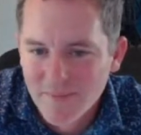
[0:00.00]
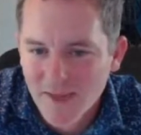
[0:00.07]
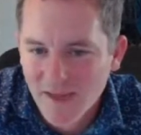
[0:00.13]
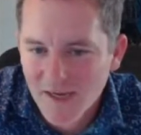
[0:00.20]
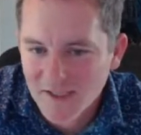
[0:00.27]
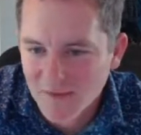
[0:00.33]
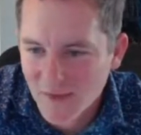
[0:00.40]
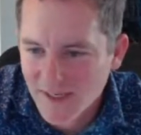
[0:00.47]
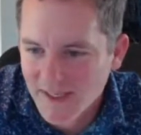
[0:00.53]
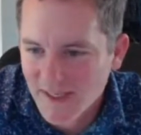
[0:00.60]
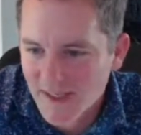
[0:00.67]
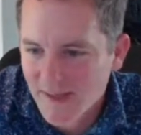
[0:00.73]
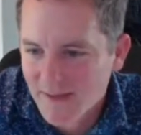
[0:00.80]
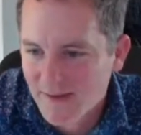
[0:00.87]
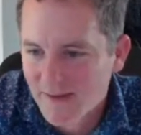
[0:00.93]
Because we
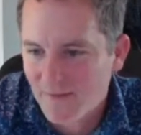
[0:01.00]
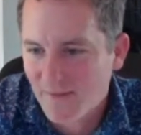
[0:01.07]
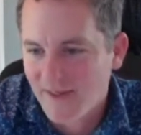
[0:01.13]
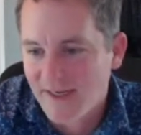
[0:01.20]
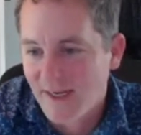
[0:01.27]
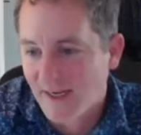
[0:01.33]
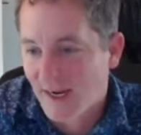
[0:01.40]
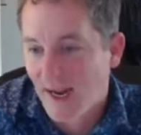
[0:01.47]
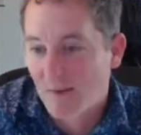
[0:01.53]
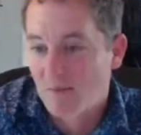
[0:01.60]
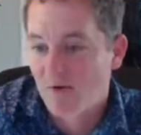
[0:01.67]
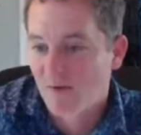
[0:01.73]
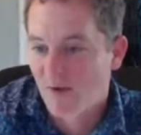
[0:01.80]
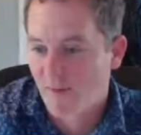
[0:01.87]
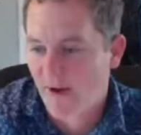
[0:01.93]
did
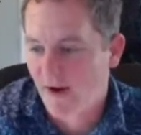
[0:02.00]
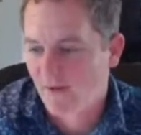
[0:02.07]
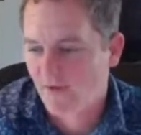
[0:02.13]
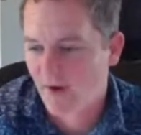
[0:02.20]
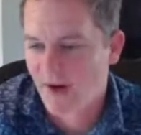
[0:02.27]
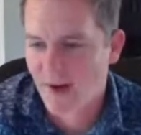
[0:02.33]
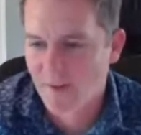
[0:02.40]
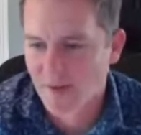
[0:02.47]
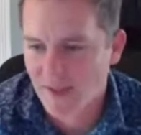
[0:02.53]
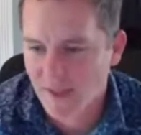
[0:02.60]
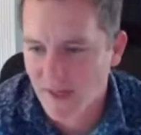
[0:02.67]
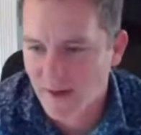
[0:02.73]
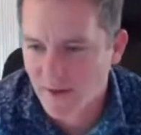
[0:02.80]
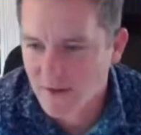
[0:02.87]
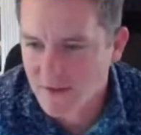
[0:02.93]
hybrid repair for a couple of
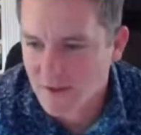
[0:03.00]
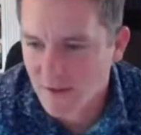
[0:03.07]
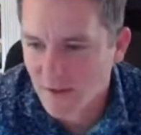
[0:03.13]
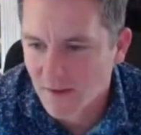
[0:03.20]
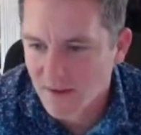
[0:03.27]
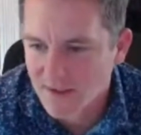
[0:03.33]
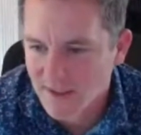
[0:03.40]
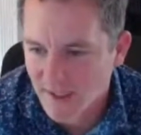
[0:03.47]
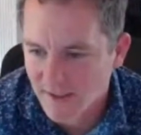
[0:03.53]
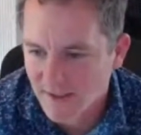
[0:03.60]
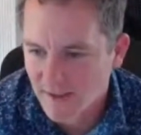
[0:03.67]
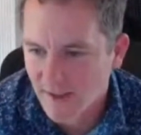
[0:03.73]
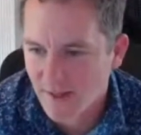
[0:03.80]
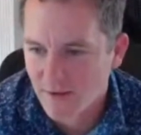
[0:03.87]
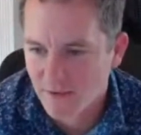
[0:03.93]
years alongside
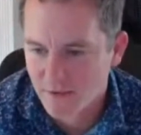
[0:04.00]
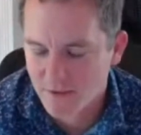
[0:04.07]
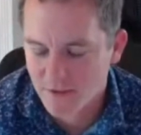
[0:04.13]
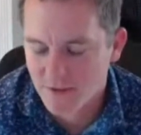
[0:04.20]
the Land Cruiser